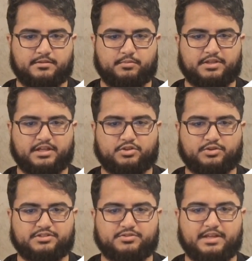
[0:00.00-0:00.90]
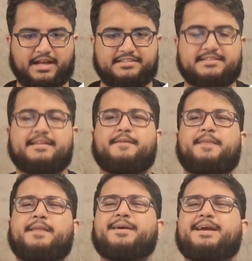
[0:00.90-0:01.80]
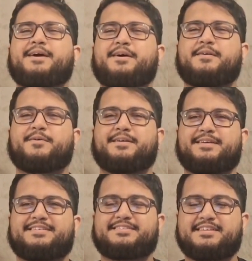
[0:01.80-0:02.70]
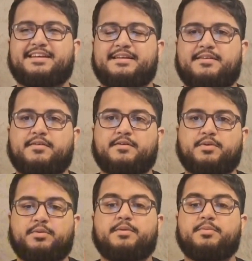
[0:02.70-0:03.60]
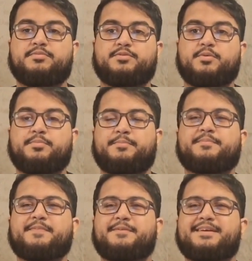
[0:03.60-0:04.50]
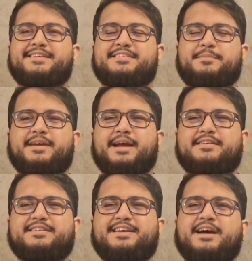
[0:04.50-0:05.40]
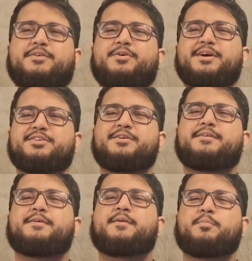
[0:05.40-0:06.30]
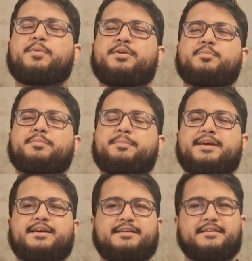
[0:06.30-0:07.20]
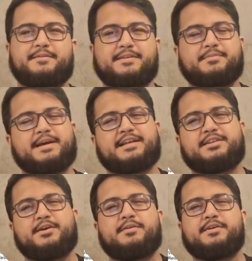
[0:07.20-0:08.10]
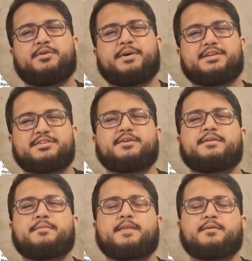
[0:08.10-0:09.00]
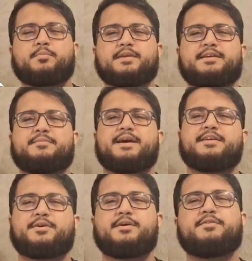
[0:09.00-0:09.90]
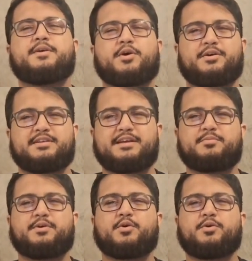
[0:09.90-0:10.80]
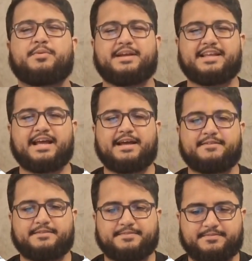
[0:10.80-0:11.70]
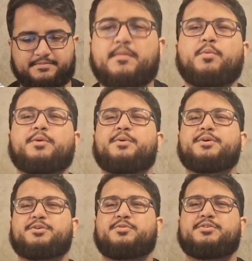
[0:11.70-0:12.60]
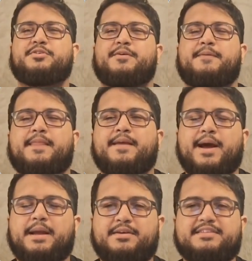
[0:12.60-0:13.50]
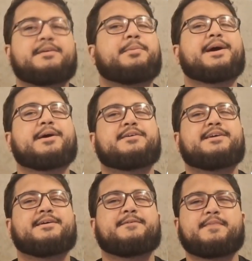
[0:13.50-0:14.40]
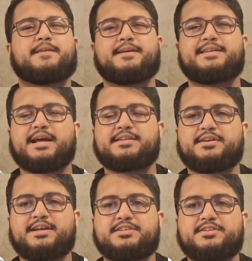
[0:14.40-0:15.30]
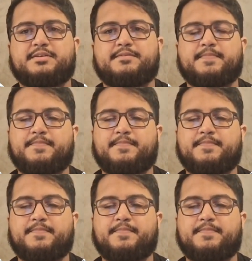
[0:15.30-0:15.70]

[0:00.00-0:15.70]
we are going to ask. Here, in C, we will perform this similarity calculation, which will be the vector of the question with the vector of the content we already have. We will use our similarity calculation